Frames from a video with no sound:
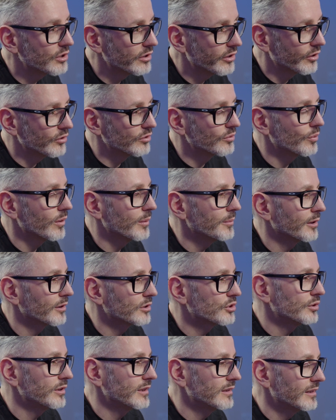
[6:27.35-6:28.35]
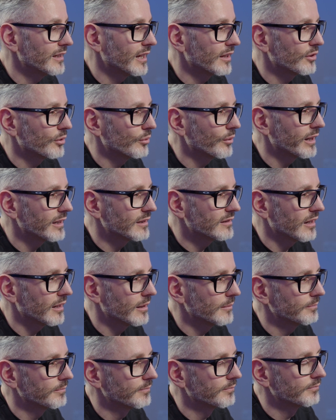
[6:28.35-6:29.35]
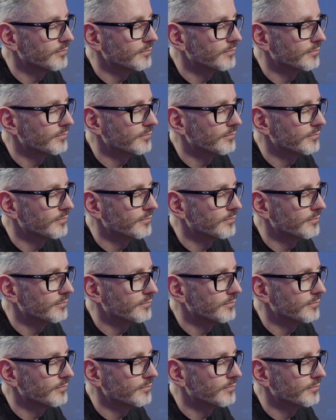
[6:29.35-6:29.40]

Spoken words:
those women are treated at the right time.